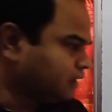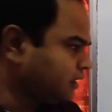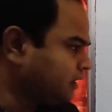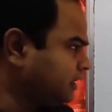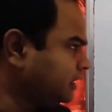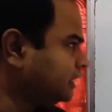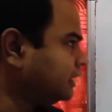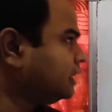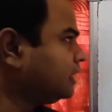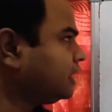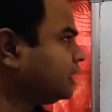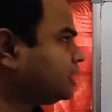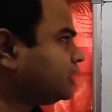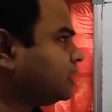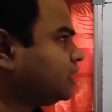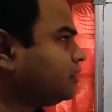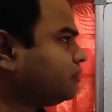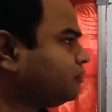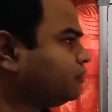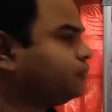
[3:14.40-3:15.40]

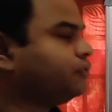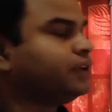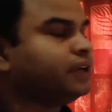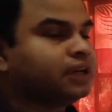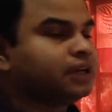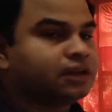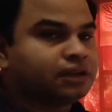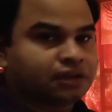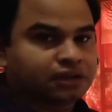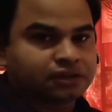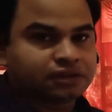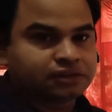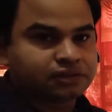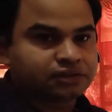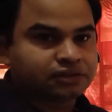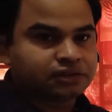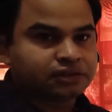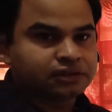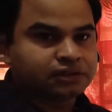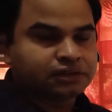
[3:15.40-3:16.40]
electric field
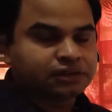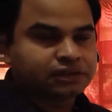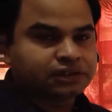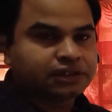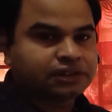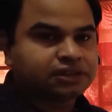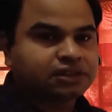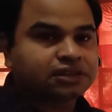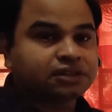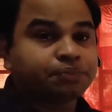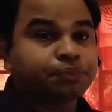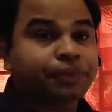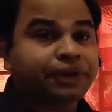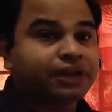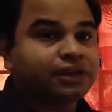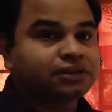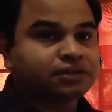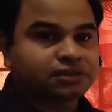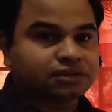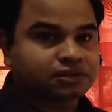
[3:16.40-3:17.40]
is a
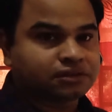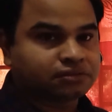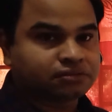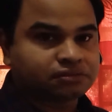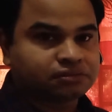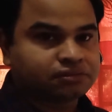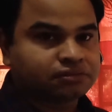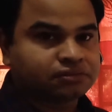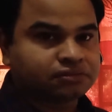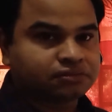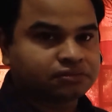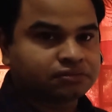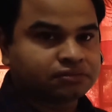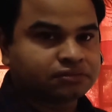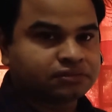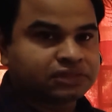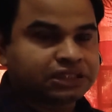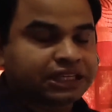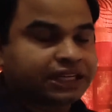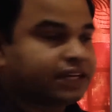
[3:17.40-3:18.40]
space
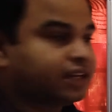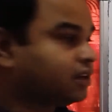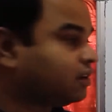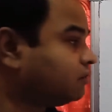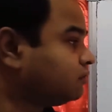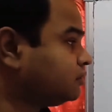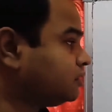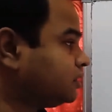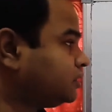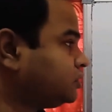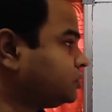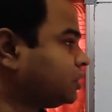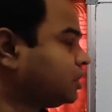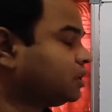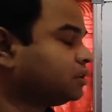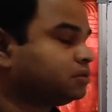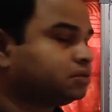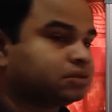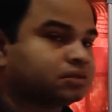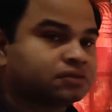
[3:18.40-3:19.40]
around the
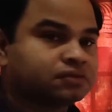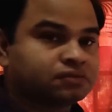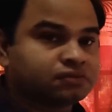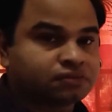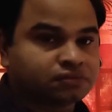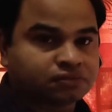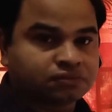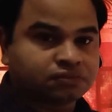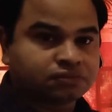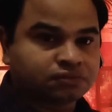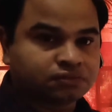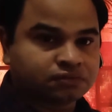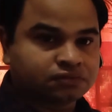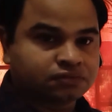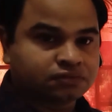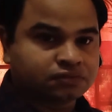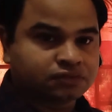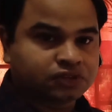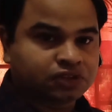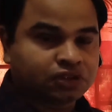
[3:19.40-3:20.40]
charge
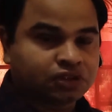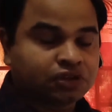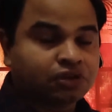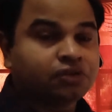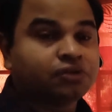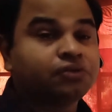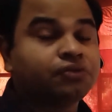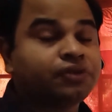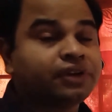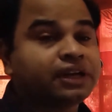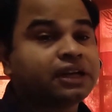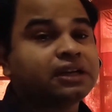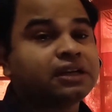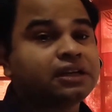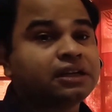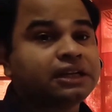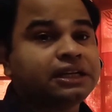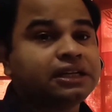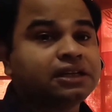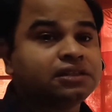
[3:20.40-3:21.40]
where
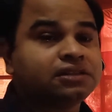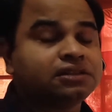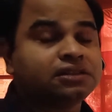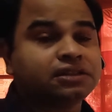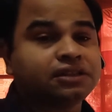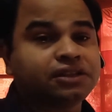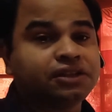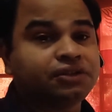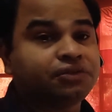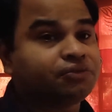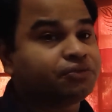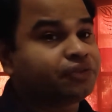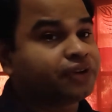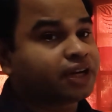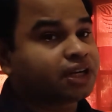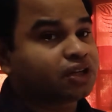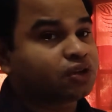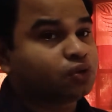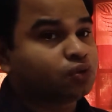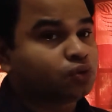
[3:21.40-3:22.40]
its effect
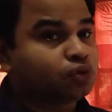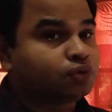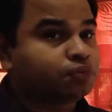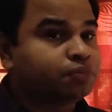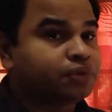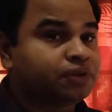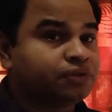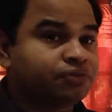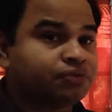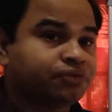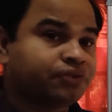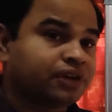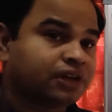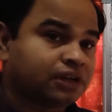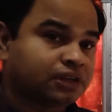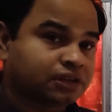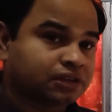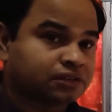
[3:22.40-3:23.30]
could be felt.